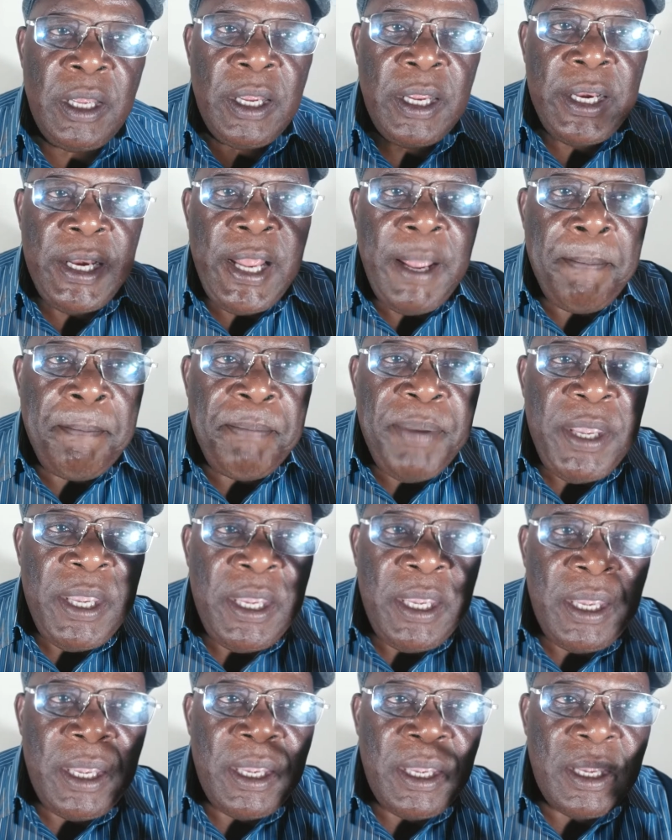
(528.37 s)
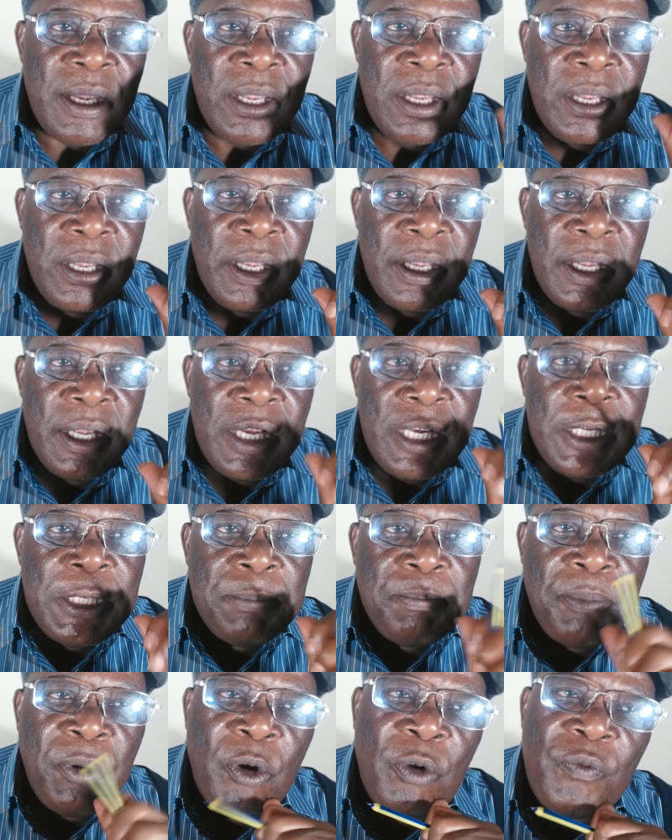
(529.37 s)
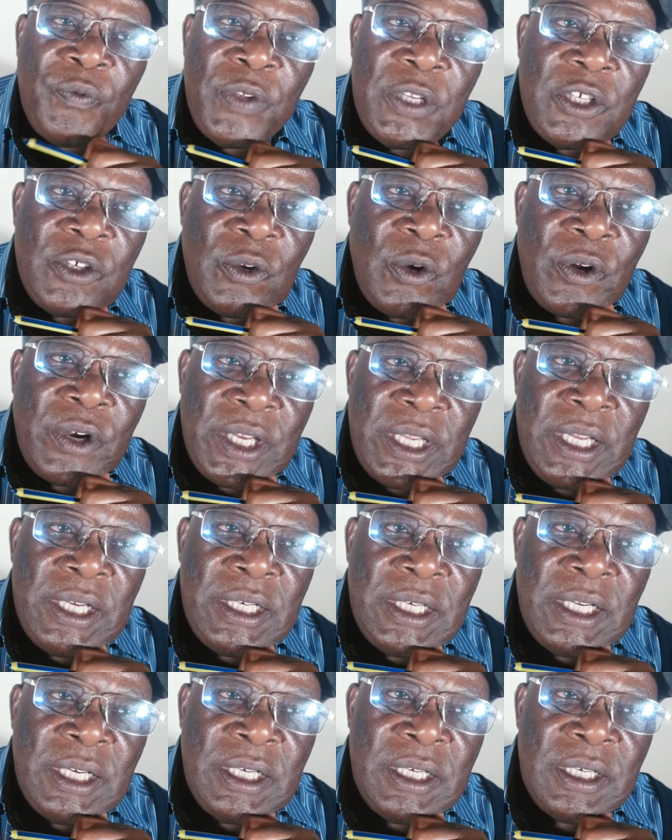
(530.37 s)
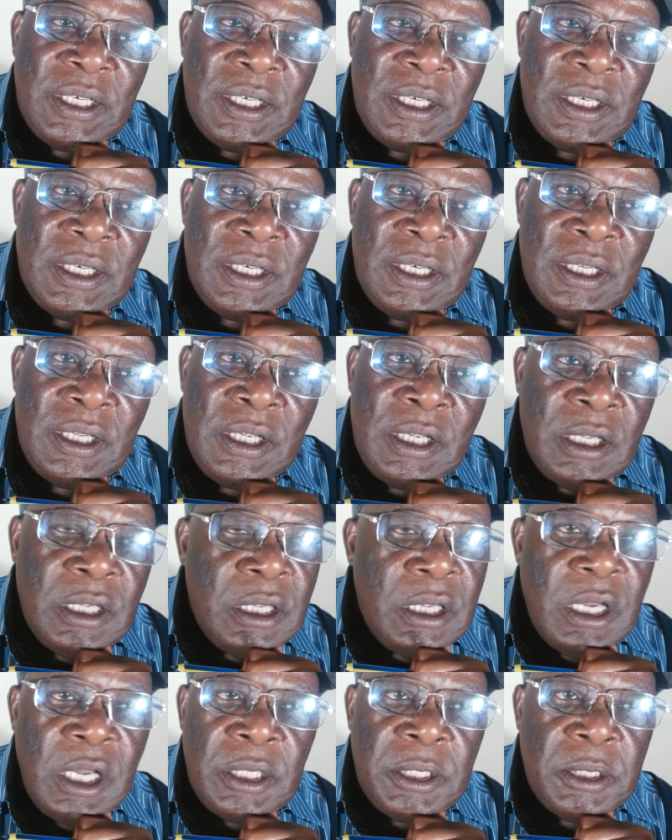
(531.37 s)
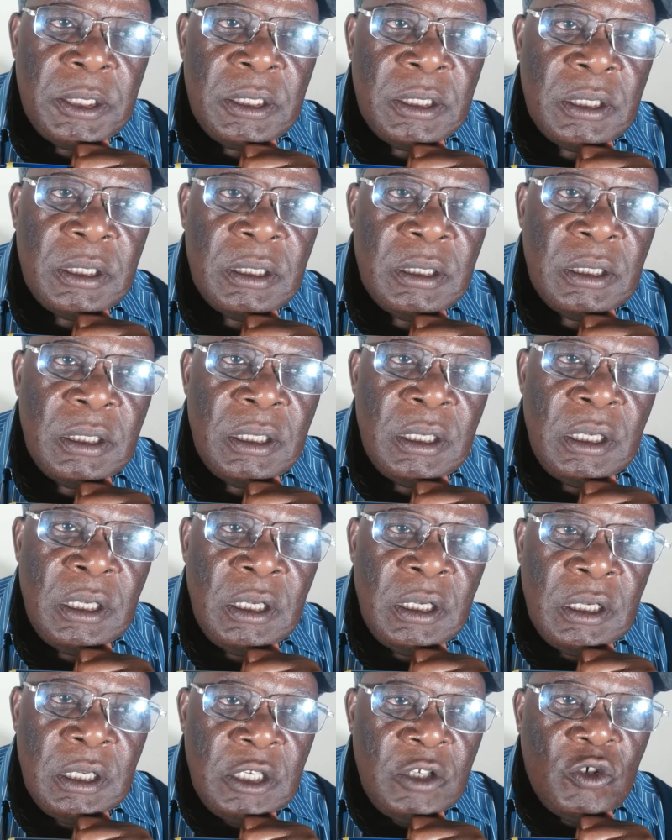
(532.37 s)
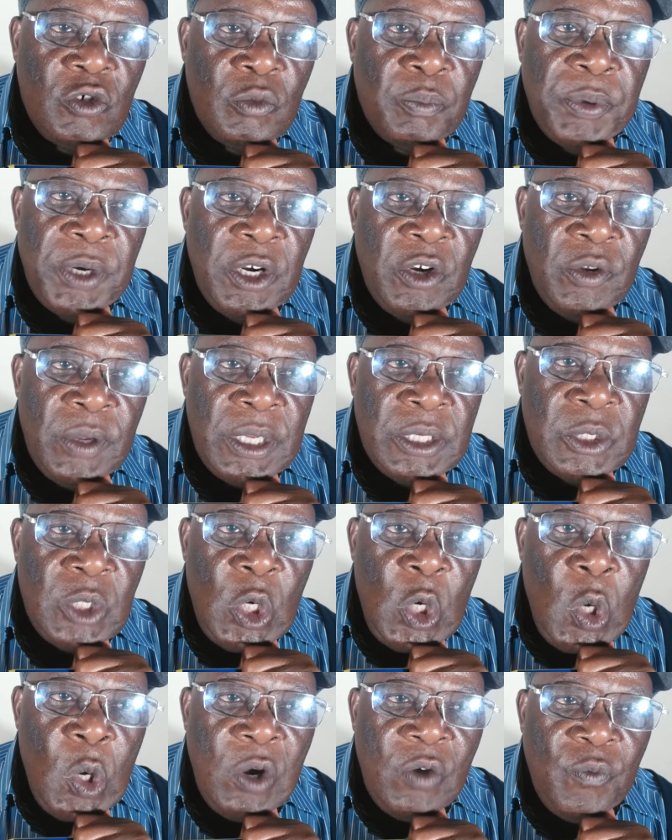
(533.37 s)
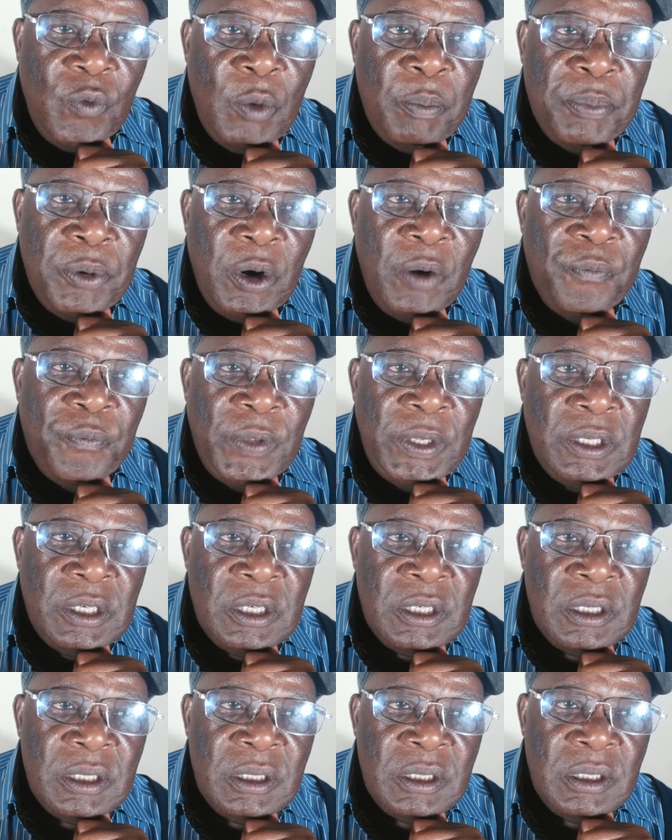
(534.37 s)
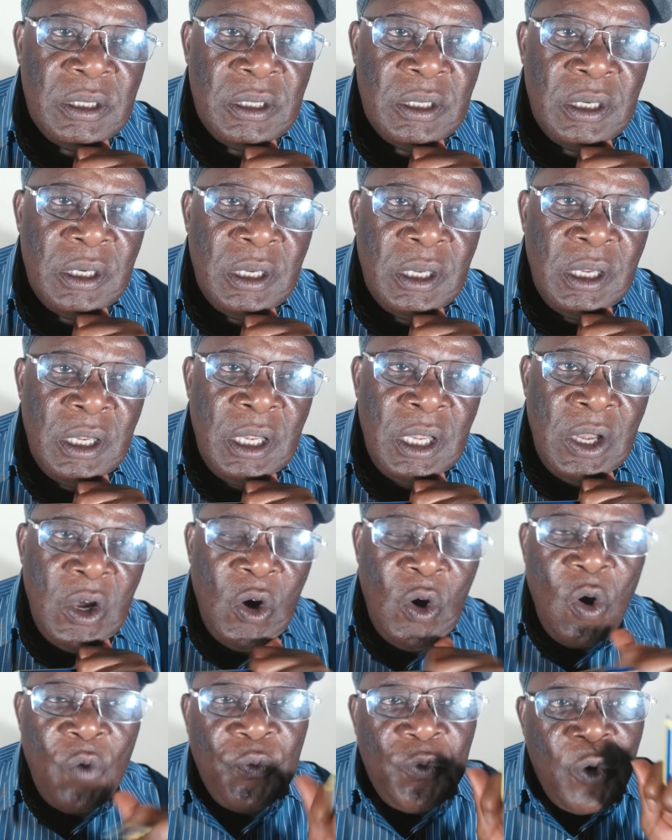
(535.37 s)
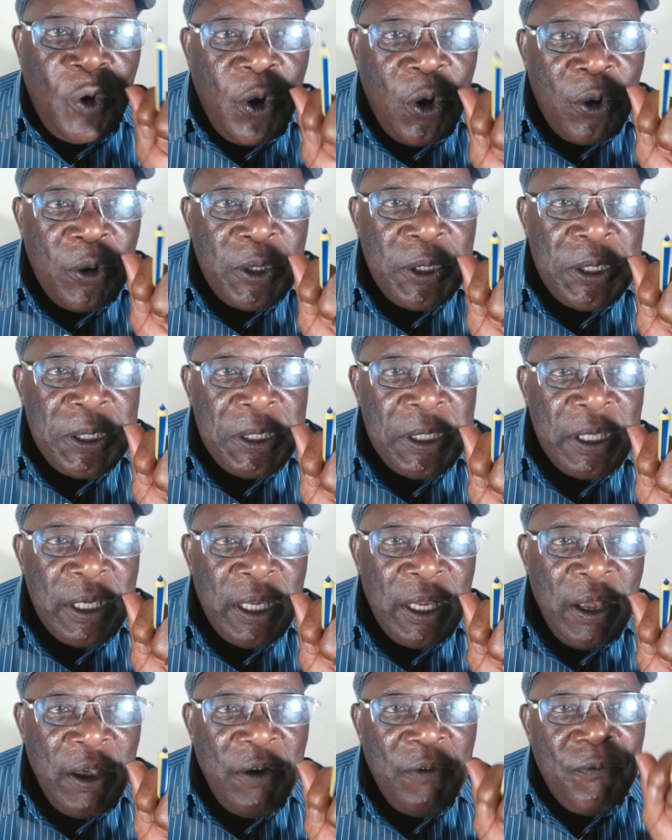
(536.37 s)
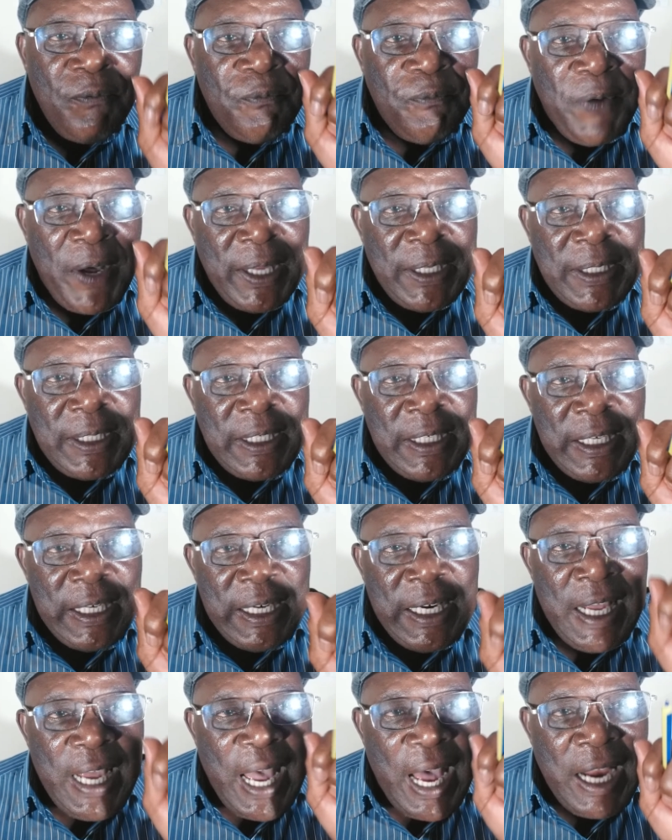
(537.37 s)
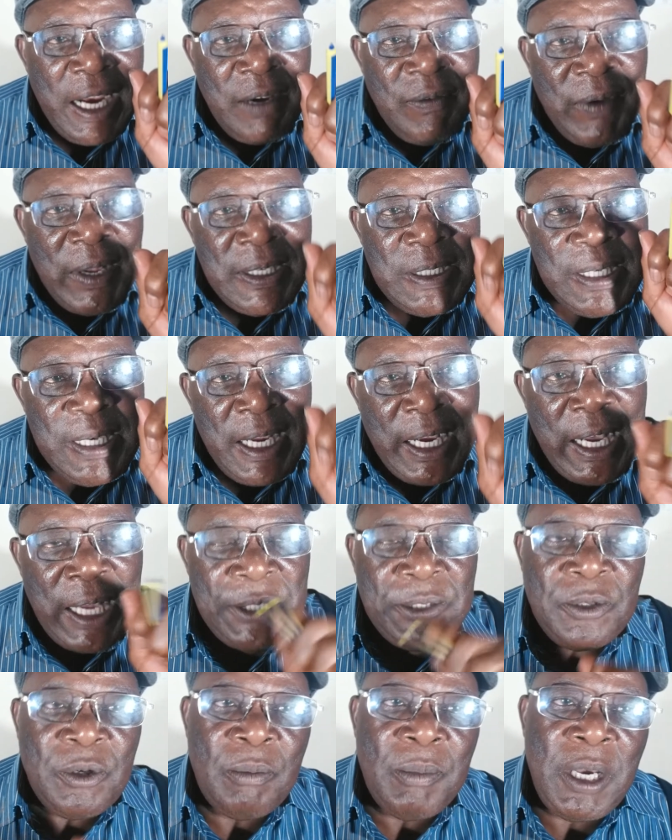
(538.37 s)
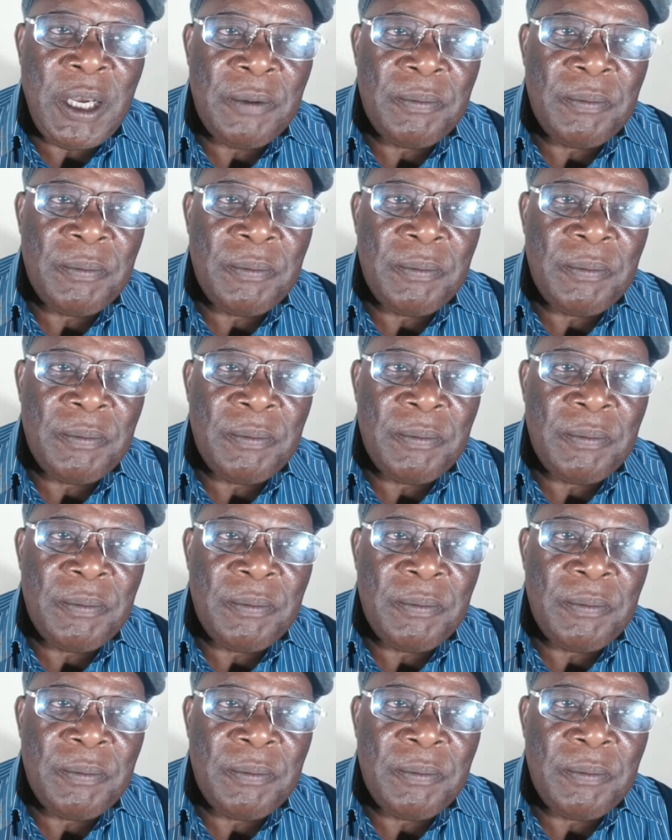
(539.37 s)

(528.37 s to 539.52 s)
The P is profit-oriented. Yes, entrepreneurs look for profit. Of course, first they advance the customer.